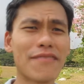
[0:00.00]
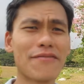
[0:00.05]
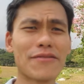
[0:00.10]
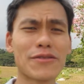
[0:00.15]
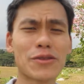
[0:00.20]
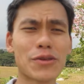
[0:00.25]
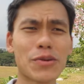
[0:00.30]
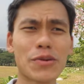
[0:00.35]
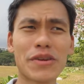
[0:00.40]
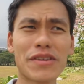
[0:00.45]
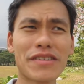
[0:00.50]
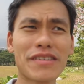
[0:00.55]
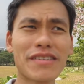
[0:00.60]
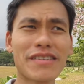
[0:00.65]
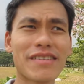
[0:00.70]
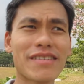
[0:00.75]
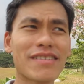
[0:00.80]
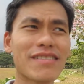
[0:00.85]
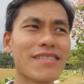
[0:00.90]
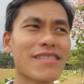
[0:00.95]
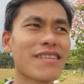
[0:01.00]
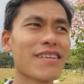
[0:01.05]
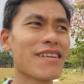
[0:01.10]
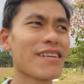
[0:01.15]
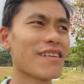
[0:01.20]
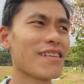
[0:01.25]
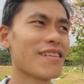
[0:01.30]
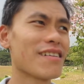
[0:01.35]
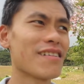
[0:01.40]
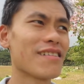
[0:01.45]
I have Twitter.
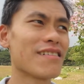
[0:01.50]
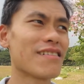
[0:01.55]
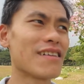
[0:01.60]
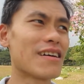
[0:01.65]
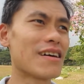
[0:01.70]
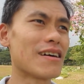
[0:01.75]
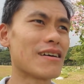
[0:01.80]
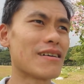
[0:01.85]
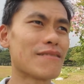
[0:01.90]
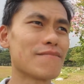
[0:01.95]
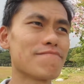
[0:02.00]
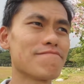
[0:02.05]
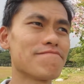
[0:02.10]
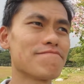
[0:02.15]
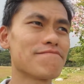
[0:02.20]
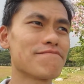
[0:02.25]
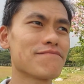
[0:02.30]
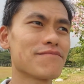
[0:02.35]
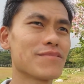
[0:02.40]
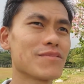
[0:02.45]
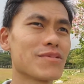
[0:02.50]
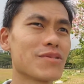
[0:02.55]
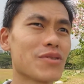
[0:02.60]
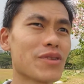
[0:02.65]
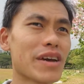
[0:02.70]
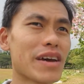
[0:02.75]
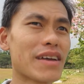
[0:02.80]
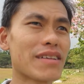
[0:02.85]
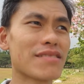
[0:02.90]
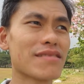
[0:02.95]
Um, you
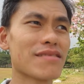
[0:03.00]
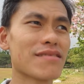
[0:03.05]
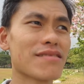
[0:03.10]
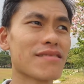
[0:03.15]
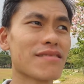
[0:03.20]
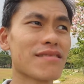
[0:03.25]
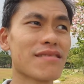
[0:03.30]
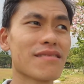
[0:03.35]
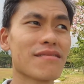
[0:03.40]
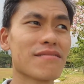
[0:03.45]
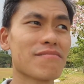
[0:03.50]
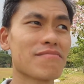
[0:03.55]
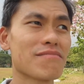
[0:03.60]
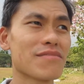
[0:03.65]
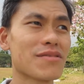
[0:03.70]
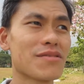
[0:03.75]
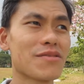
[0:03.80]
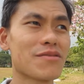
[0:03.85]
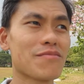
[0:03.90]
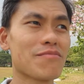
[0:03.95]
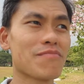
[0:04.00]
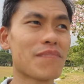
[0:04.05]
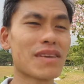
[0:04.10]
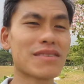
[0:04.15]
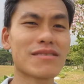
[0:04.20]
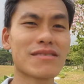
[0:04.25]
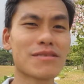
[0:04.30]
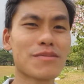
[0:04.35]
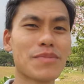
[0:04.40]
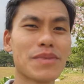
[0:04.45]
can
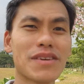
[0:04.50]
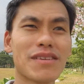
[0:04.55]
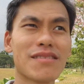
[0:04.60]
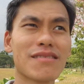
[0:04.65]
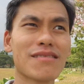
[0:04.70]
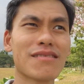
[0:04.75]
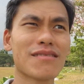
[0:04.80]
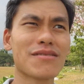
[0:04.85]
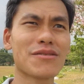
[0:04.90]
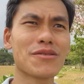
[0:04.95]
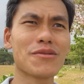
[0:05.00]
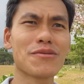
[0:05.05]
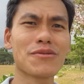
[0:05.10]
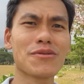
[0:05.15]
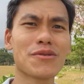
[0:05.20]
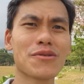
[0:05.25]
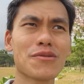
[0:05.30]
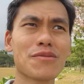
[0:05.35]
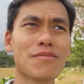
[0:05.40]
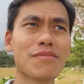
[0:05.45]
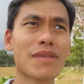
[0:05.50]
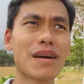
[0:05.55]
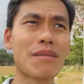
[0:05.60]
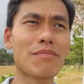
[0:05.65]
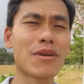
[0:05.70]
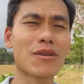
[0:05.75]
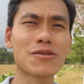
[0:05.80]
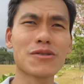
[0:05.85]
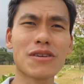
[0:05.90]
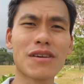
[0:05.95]
message me on YouTube.
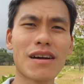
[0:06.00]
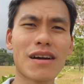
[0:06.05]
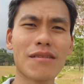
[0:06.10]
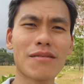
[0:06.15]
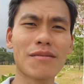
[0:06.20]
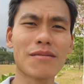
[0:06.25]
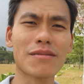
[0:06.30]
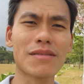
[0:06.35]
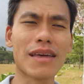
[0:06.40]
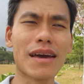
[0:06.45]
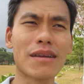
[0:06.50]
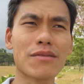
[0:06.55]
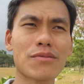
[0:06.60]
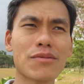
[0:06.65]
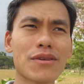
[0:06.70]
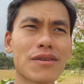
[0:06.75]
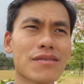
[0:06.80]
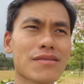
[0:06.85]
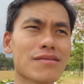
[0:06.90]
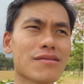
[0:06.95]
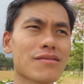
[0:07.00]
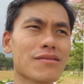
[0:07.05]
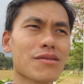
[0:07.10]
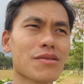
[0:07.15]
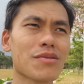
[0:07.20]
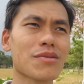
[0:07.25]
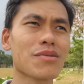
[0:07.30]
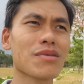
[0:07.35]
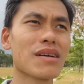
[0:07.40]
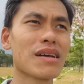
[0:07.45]
I'm not sure how that works,
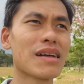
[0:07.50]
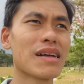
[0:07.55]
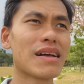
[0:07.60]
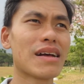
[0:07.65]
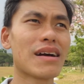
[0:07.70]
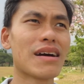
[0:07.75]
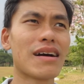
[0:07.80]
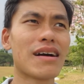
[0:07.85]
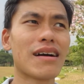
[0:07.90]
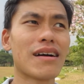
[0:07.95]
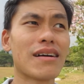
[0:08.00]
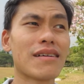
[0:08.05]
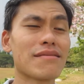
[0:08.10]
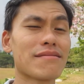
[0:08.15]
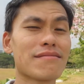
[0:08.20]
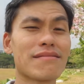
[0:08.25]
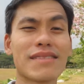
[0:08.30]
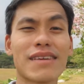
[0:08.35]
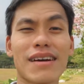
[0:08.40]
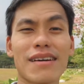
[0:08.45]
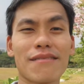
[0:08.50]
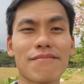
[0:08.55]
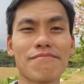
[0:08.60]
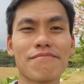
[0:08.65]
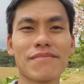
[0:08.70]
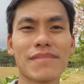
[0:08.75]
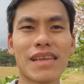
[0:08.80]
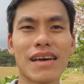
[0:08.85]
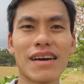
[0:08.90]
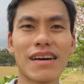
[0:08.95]
so uh, yeah,
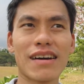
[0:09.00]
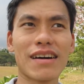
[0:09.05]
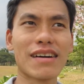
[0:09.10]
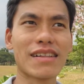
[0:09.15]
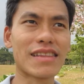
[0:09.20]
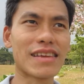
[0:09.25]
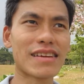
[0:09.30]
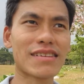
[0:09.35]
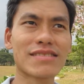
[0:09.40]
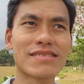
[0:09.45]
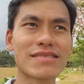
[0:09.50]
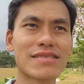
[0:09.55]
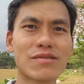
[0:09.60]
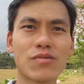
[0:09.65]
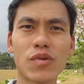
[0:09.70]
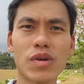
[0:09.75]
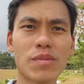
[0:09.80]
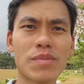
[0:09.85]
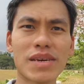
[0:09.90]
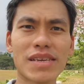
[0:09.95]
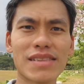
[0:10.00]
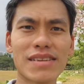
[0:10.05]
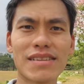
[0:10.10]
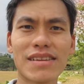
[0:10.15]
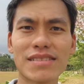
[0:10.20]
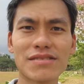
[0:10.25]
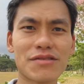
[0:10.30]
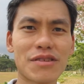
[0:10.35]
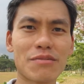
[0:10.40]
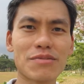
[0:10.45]
uh, links will be in the
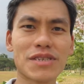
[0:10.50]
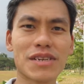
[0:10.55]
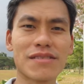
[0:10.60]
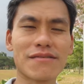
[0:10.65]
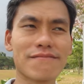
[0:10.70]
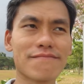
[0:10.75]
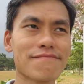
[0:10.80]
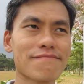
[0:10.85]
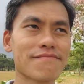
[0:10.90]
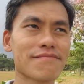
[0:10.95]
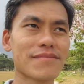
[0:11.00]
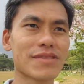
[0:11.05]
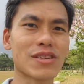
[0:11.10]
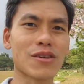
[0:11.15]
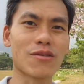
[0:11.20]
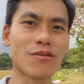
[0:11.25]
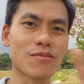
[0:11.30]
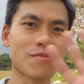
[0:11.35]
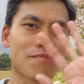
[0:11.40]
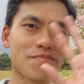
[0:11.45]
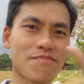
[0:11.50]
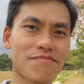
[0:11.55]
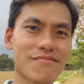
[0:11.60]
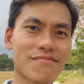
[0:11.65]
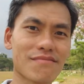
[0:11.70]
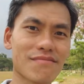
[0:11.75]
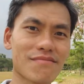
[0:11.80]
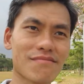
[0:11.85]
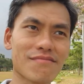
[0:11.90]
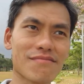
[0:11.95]
description. So,
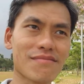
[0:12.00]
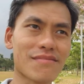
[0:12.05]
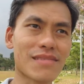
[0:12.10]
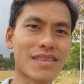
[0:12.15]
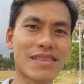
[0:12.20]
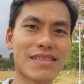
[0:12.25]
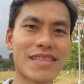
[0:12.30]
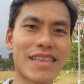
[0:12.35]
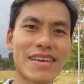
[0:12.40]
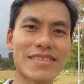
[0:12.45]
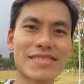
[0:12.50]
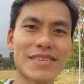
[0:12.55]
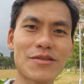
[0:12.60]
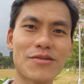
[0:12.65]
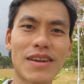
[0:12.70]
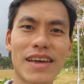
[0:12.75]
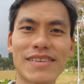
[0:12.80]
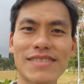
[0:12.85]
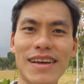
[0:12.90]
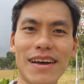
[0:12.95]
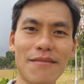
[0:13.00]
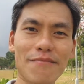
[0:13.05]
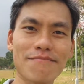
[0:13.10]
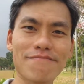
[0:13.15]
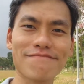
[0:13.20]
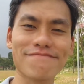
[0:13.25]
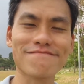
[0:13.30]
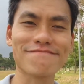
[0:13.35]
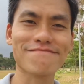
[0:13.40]
see you next time.